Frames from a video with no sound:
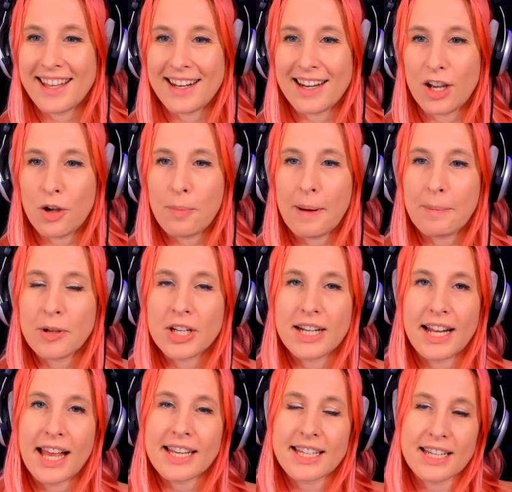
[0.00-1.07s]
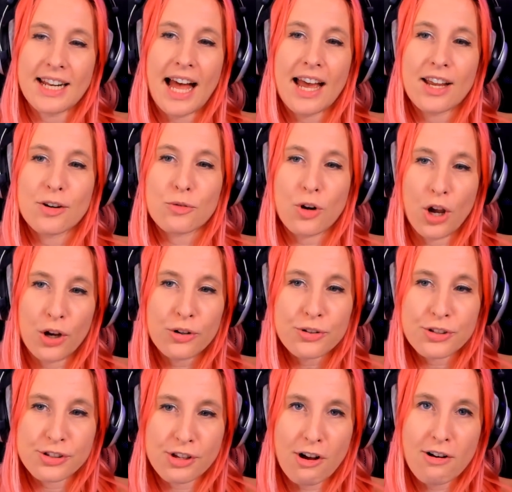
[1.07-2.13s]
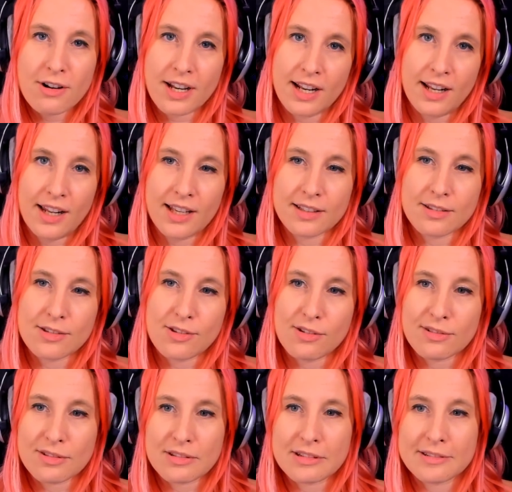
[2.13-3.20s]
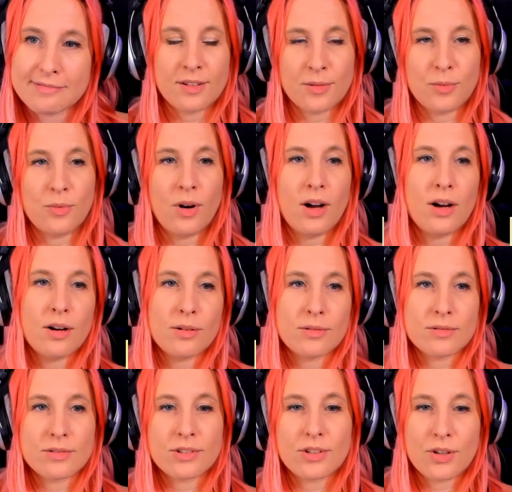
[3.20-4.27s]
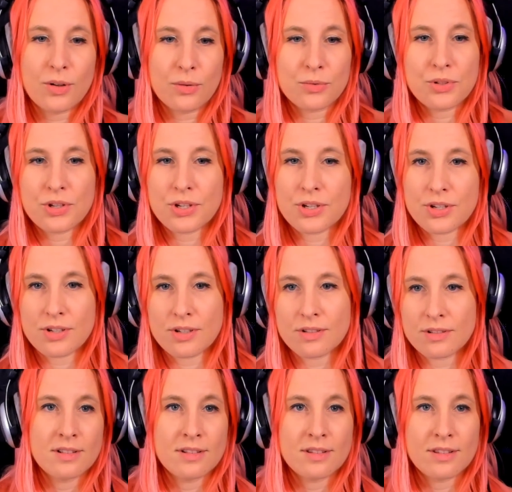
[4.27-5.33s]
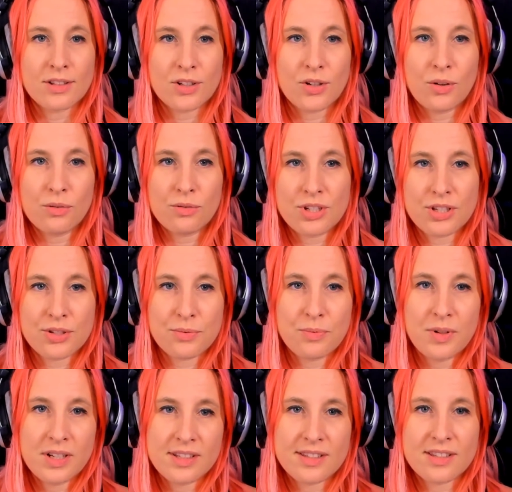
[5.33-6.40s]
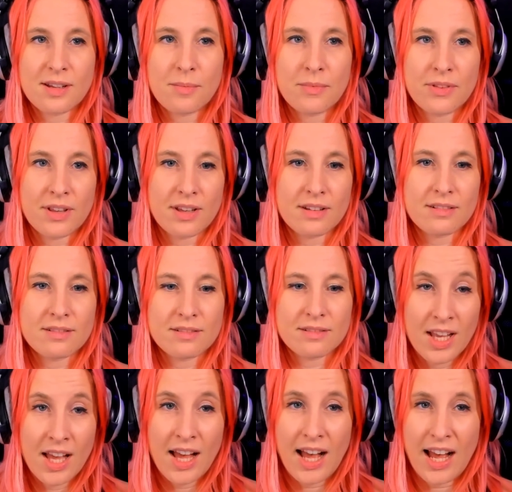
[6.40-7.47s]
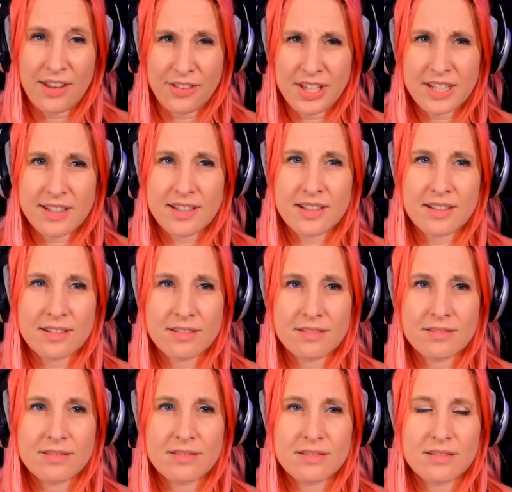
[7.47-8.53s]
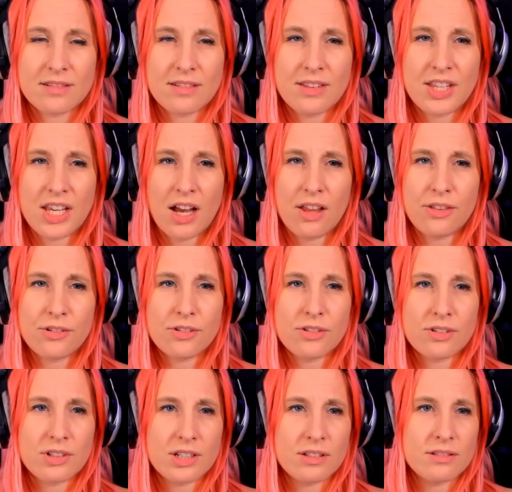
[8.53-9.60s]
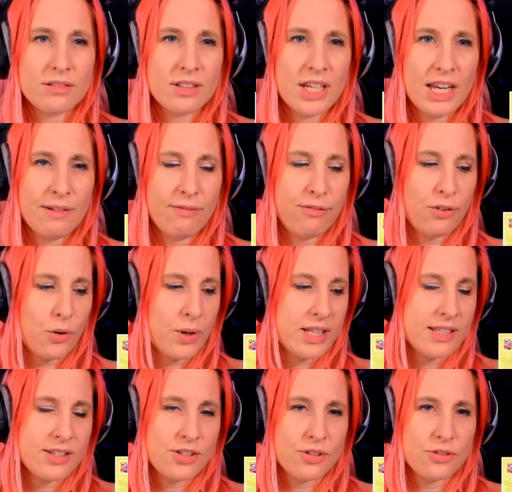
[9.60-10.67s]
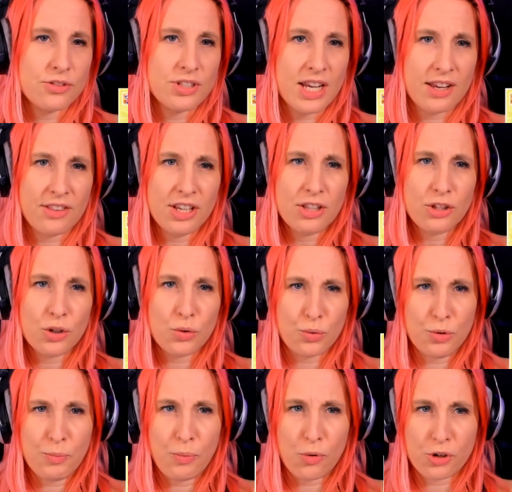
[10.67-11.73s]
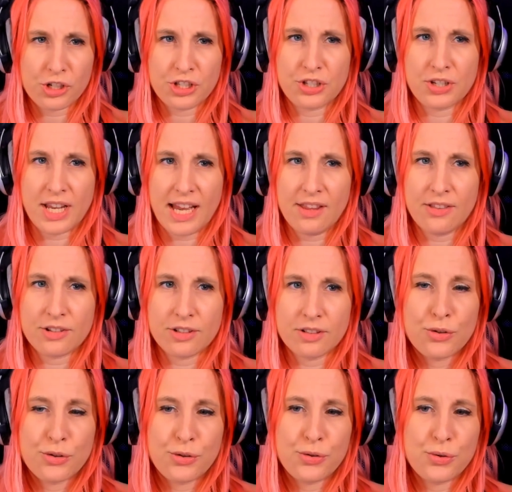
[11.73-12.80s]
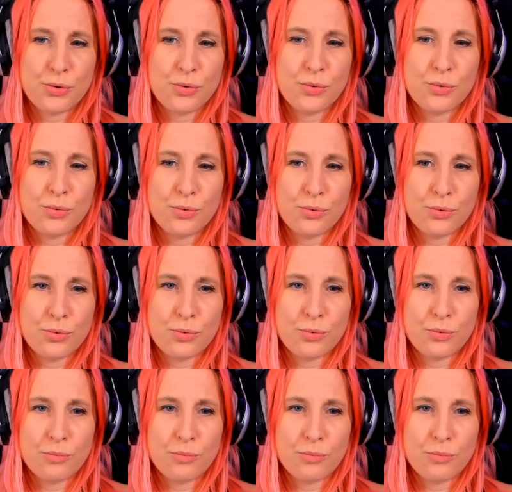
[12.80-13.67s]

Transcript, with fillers: I hope I'm gonna like it. I heard the song and I like the song, so. Wow, the coach, the coach is really something. I think the other influencers, I think the group worked together to